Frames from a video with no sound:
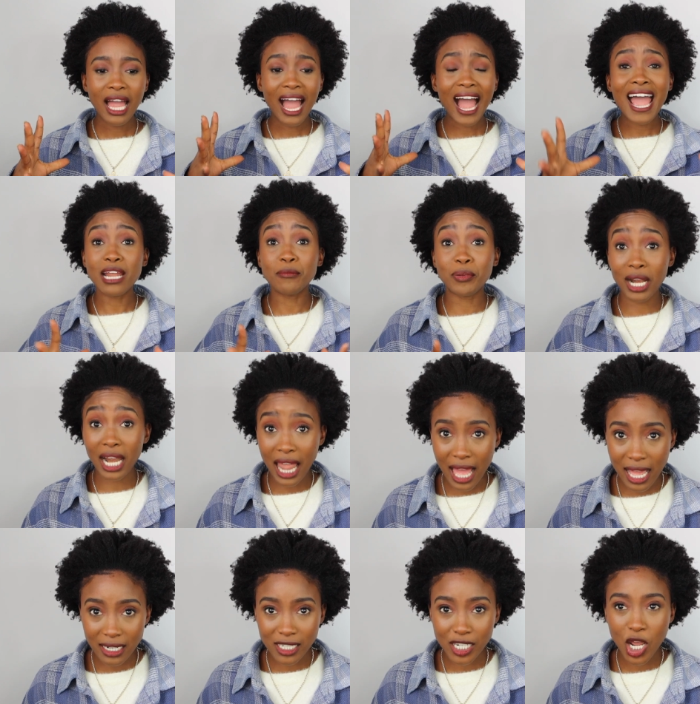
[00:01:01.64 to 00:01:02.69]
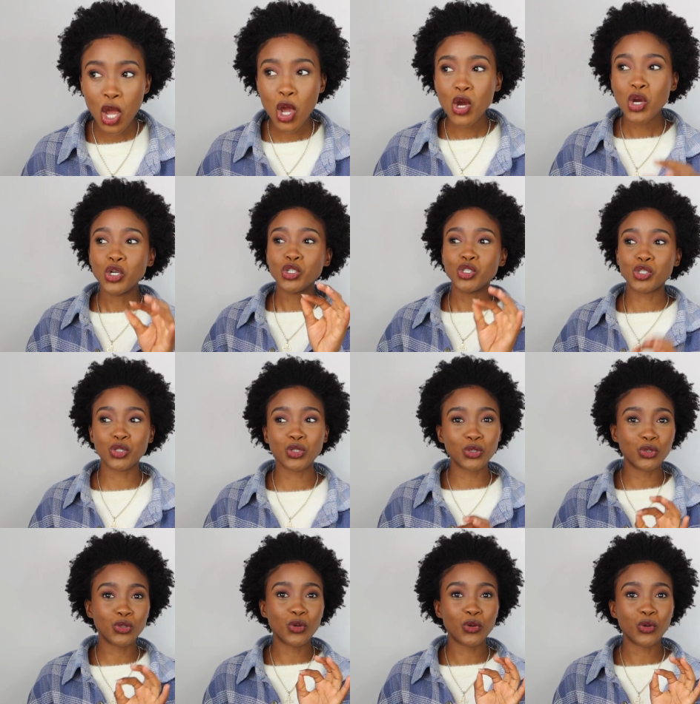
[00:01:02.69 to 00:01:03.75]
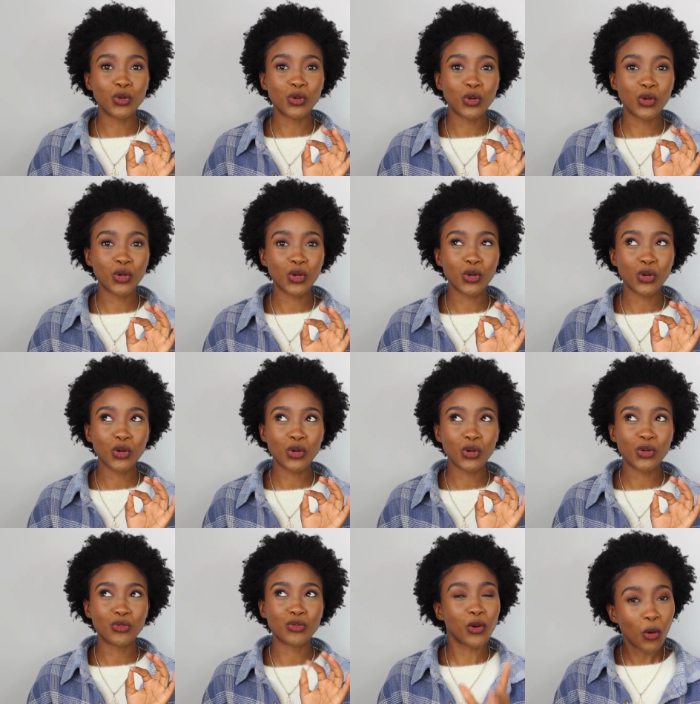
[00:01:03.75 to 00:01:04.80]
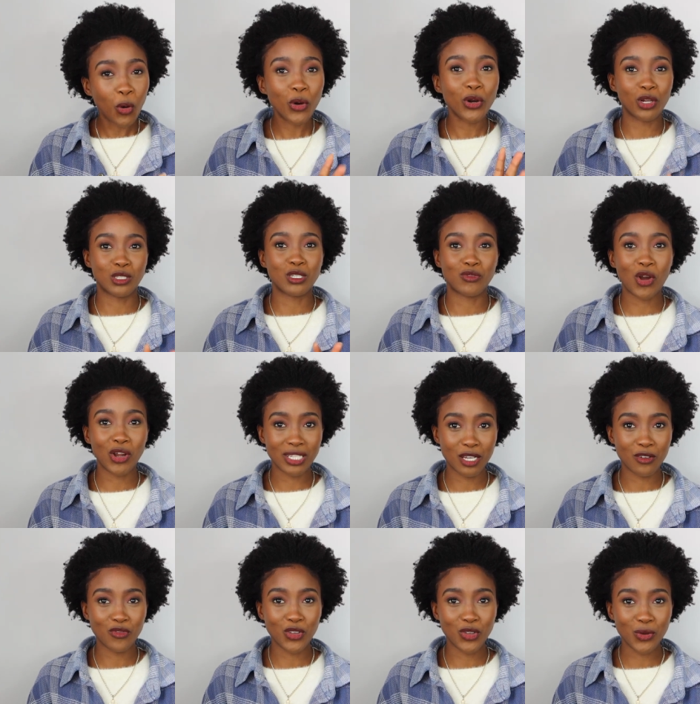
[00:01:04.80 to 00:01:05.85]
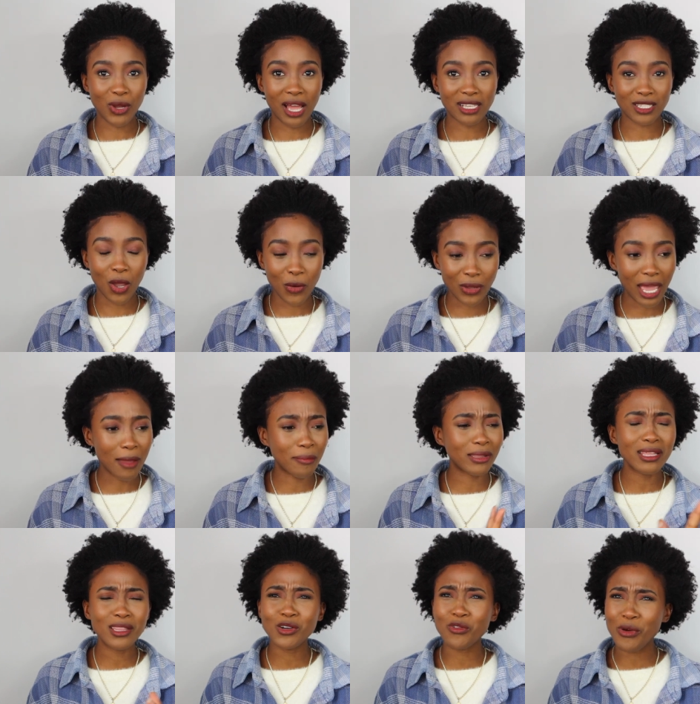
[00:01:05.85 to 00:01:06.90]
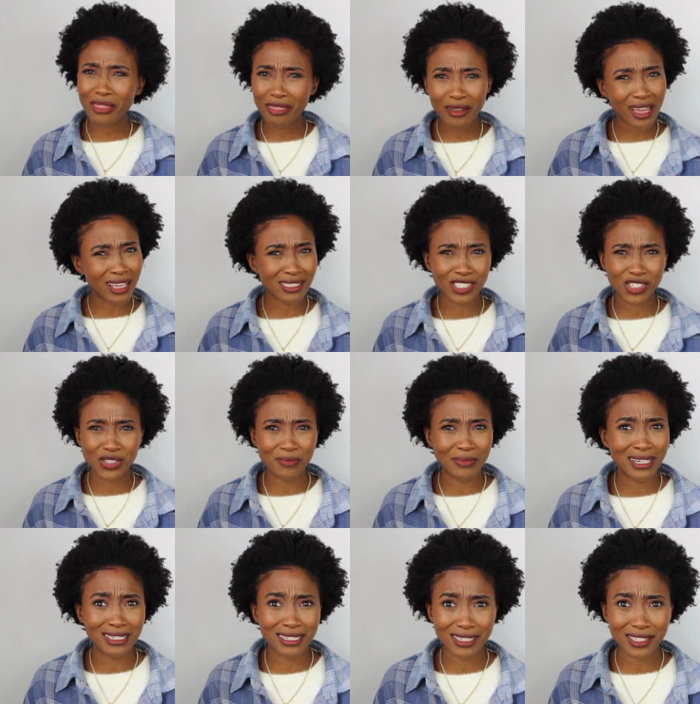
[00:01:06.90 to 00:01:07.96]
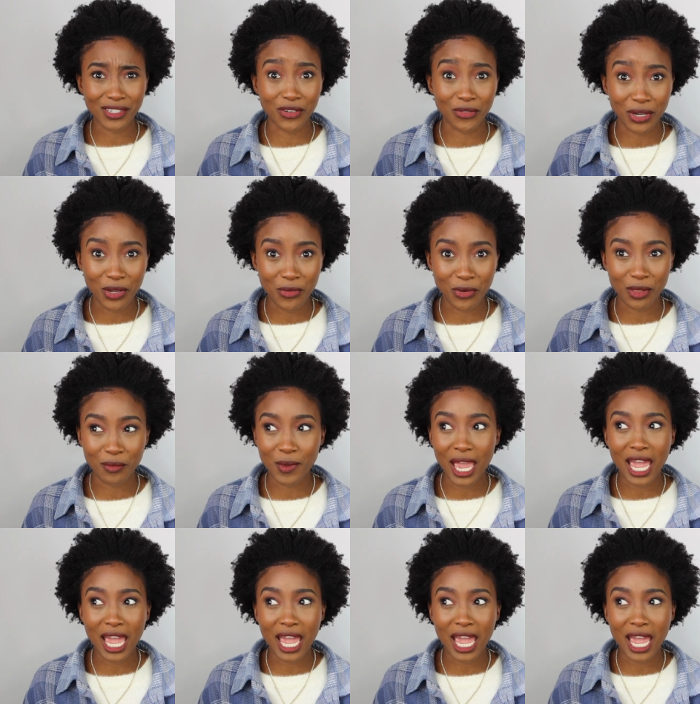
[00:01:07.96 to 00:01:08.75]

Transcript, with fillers: I had planned to record lots of content for you guys, okay, but then the weather has just been disagreeing with me.